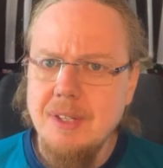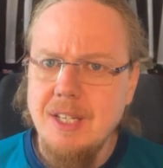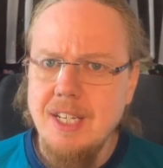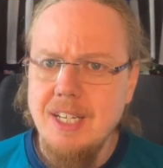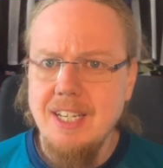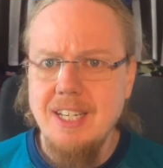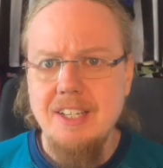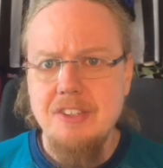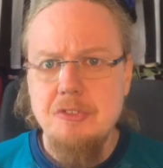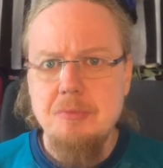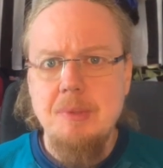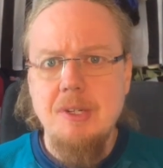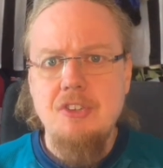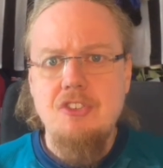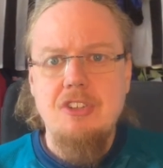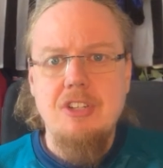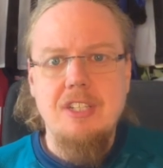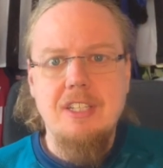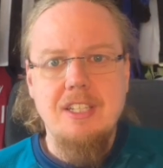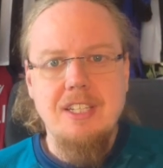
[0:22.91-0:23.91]
Uh,
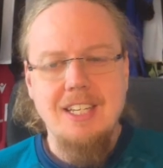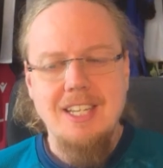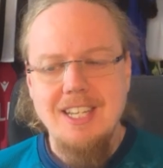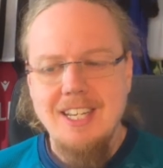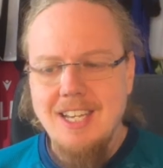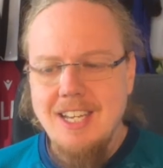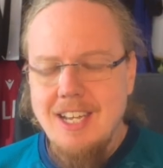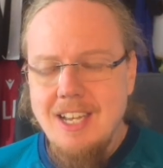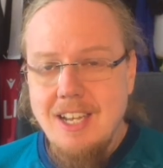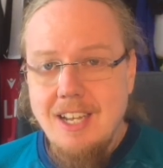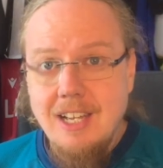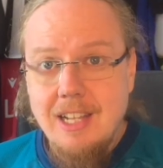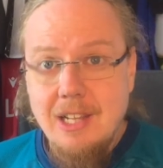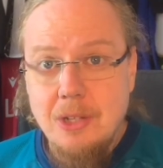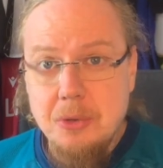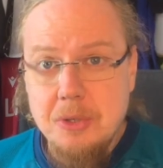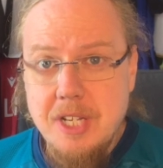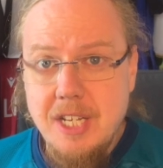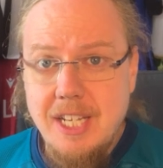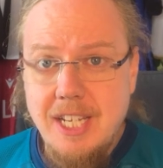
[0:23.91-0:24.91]
especially
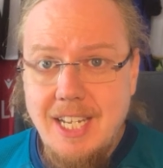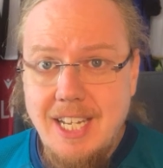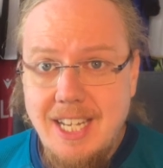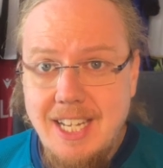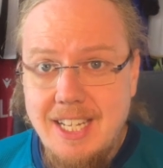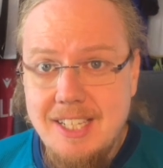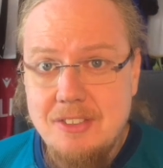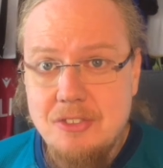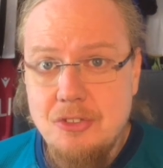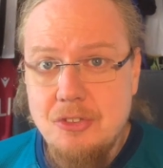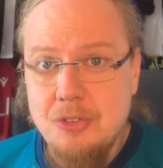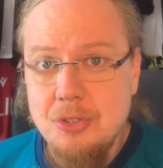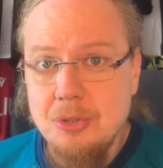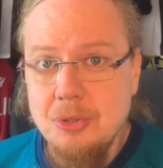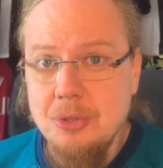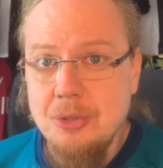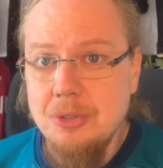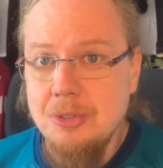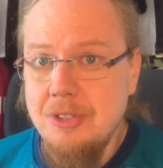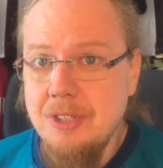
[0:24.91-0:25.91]
looking ahead
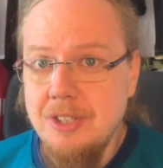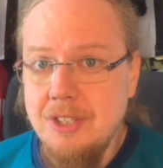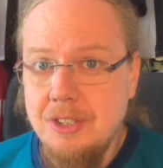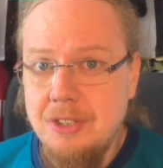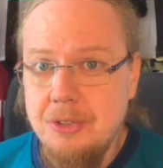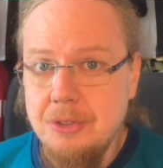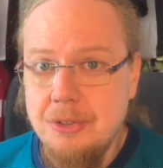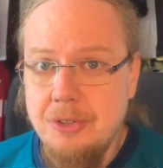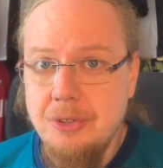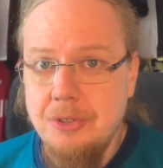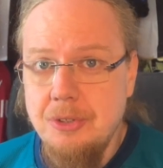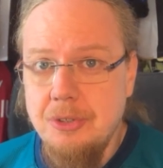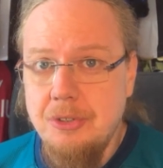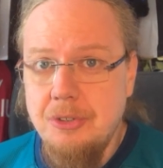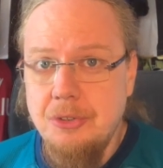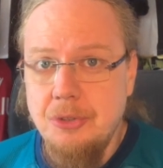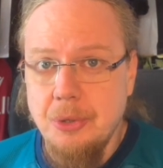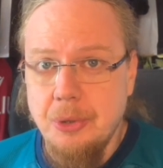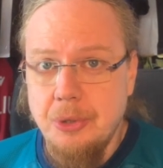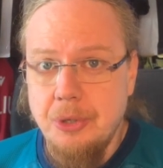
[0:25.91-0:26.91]
to the Euro
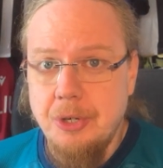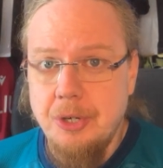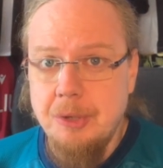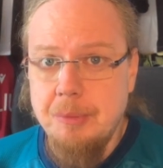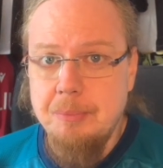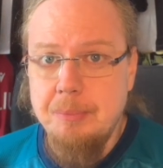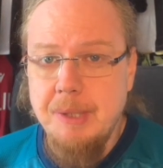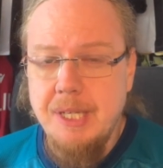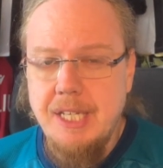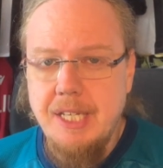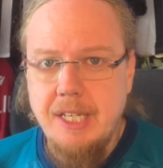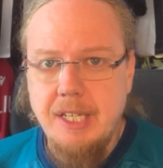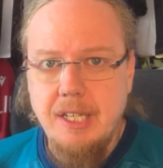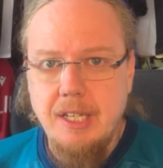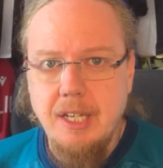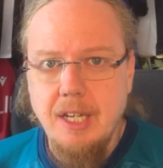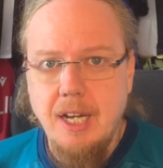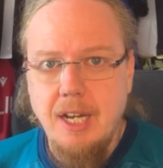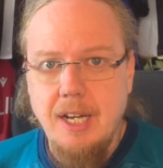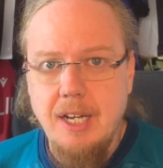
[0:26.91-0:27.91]

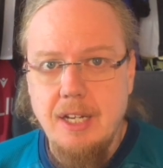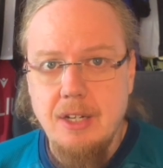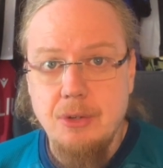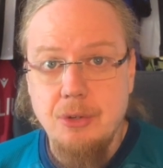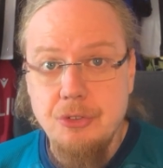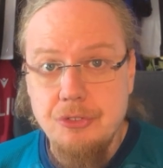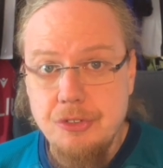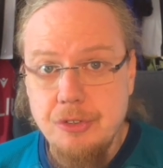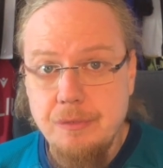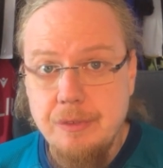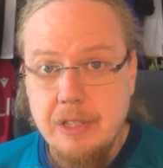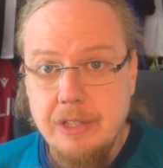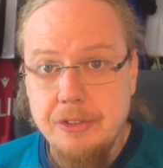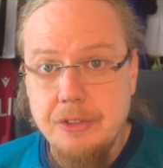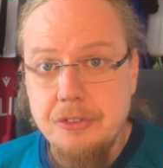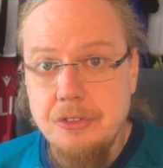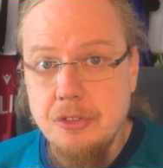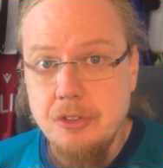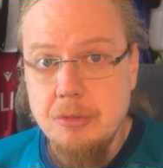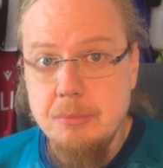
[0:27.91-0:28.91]
Derby. I also will
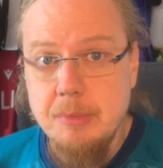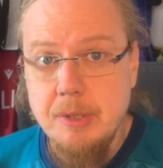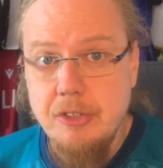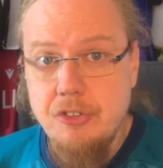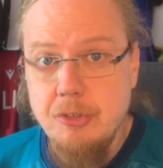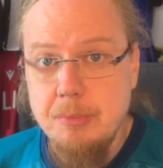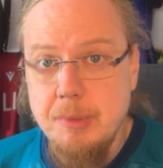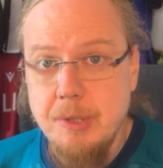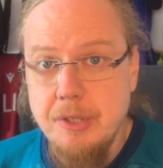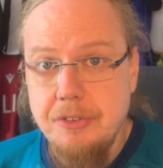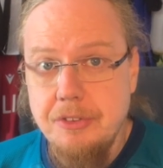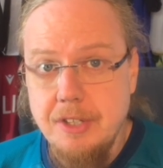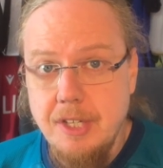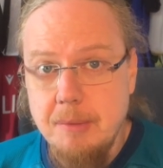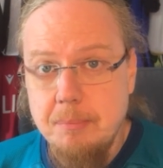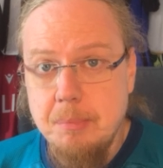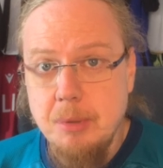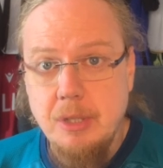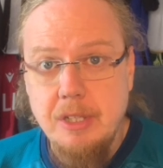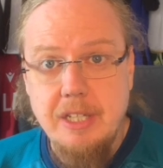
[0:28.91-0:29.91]
not talk much about
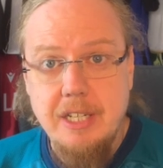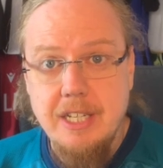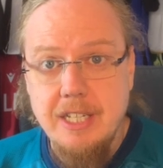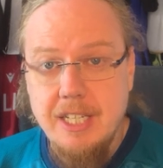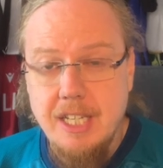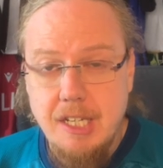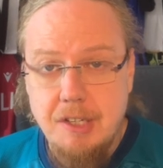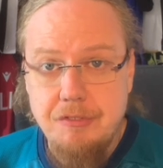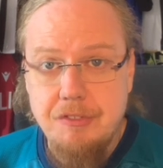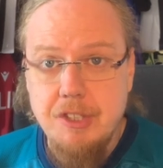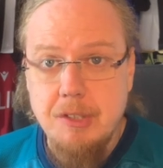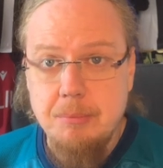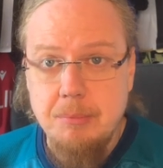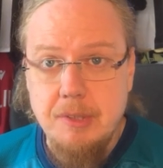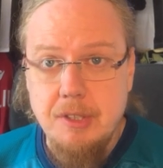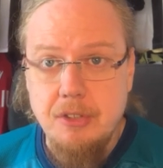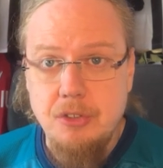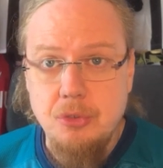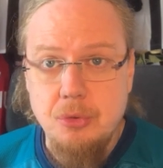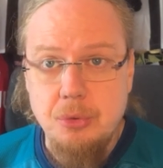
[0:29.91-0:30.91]
Napoli. I gave
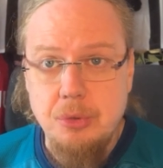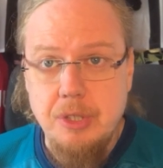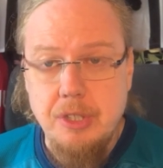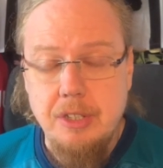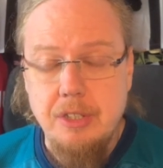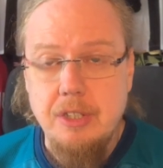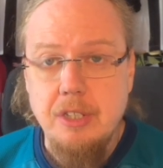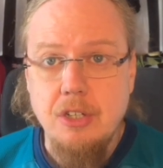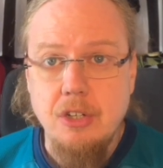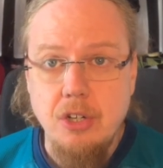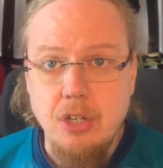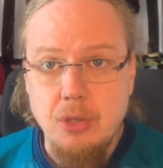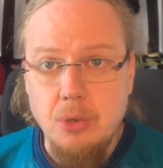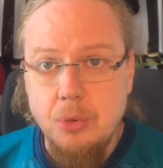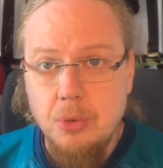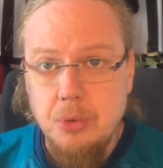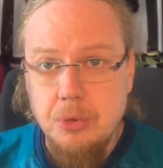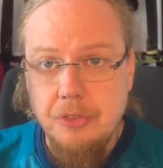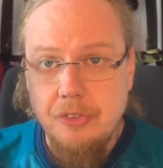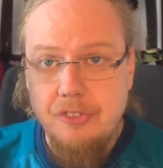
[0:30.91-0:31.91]
them their due in their
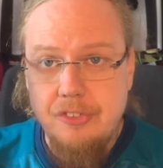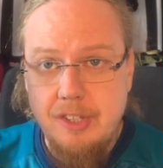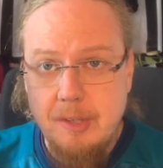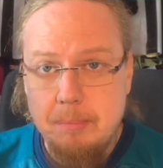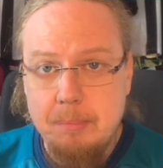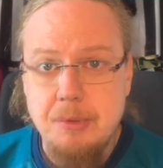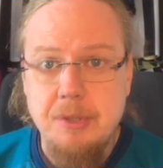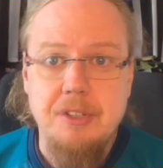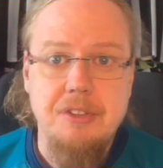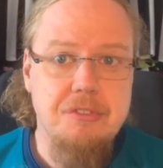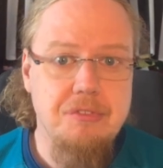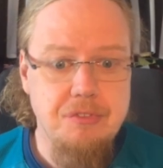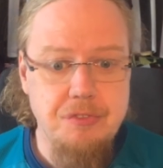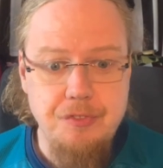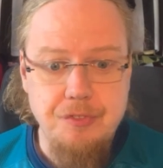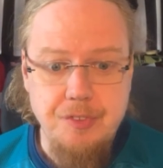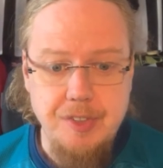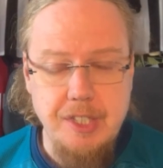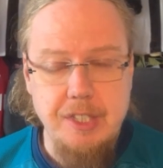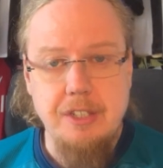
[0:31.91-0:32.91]
own separate
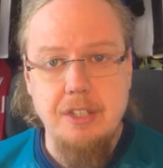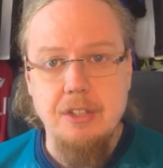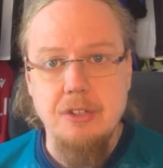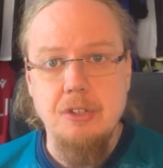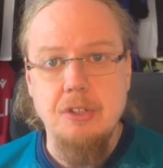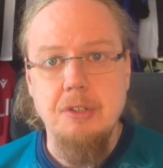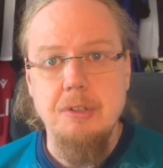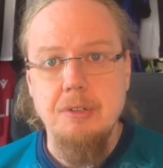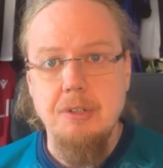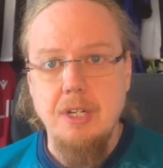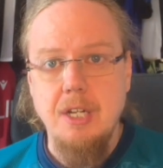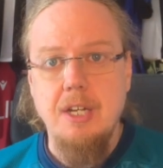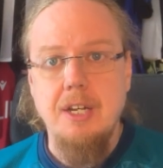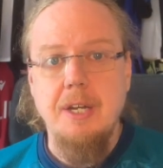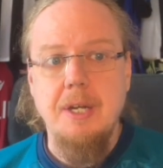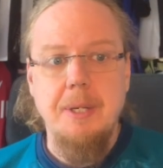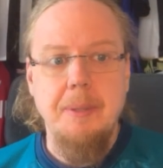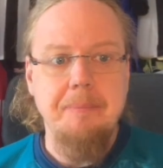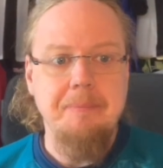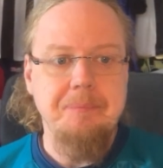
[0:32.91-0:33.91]
video.
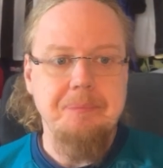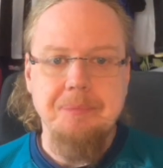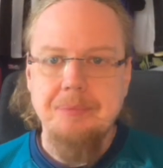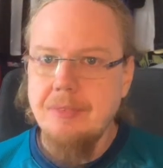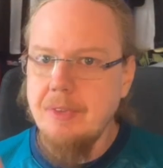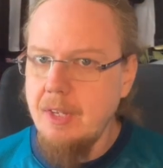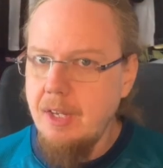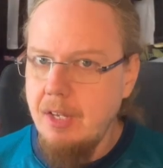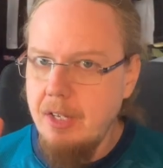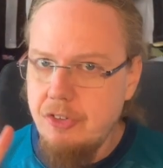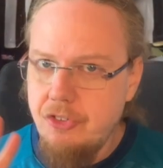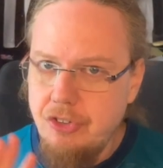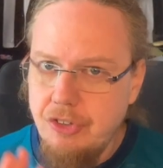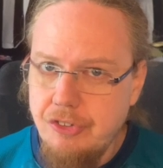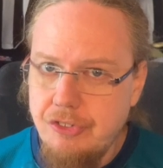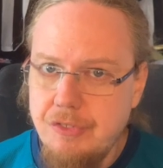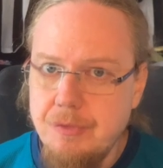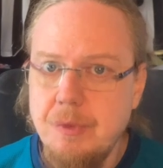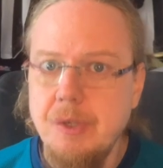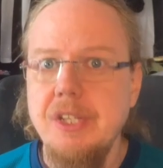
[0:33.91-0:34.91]
Um, I
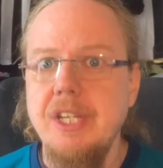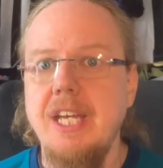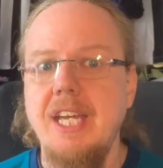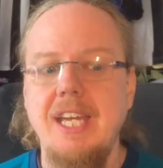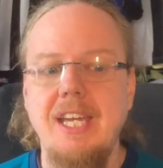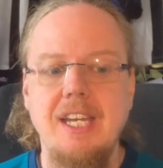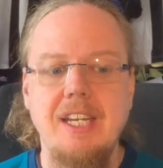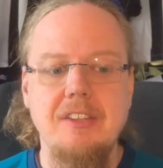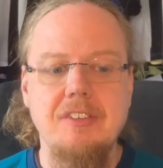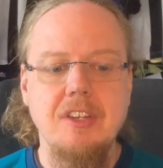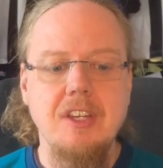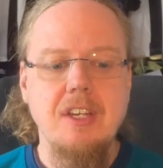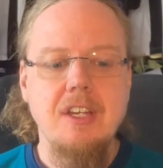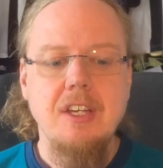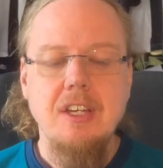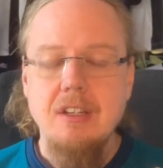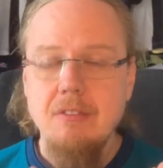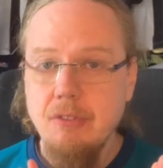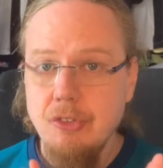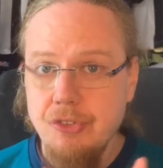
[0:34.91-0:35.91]
just want to add, it
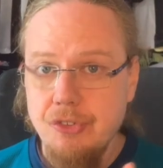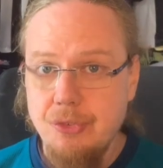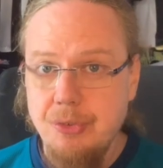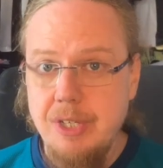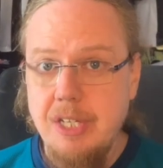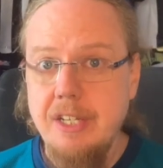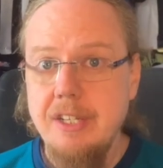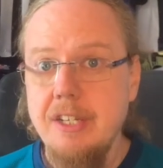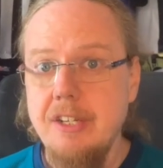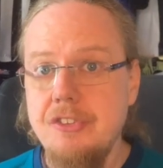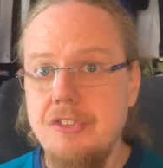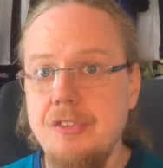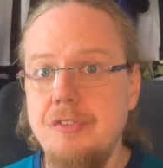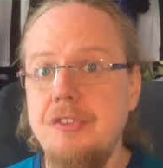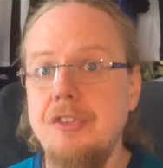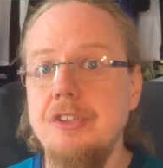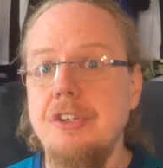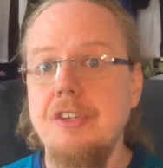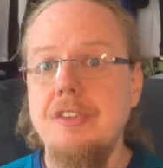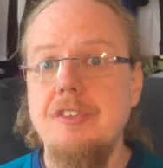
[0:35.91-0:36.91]
was really nice
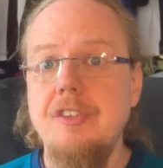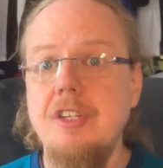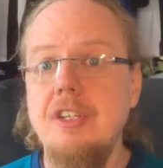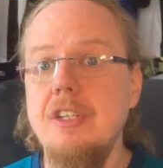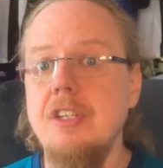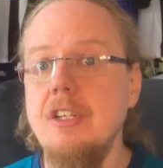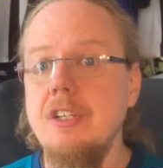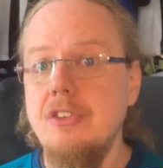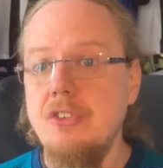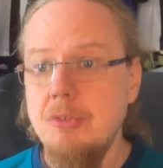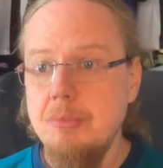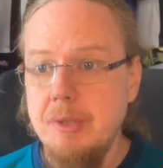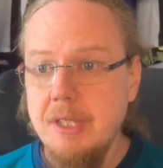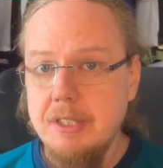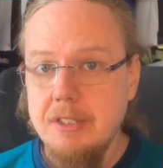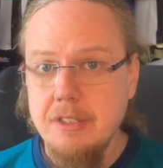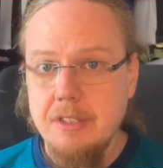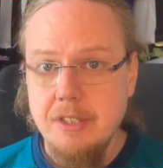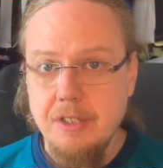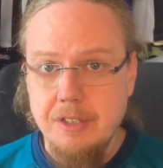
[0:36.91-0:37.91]
of Fiorentina to
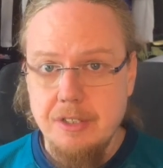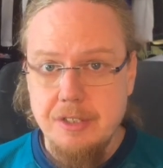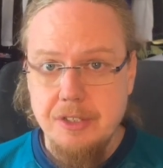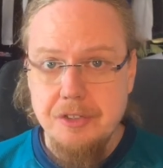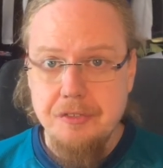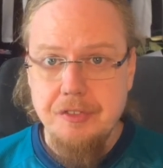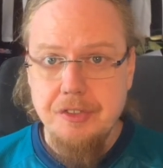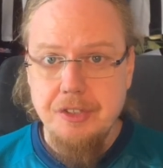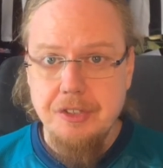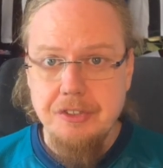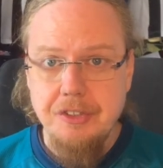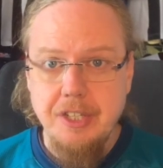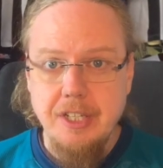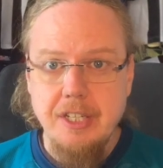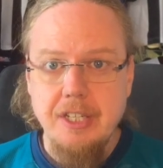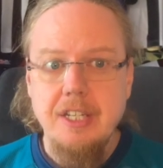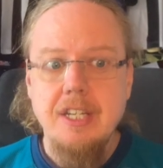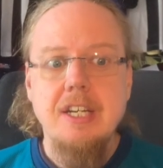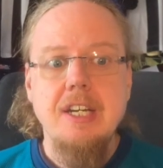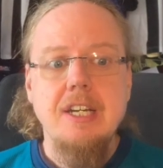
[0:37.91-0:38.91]
make the guard of
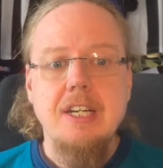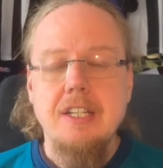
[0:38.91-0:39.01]
honor.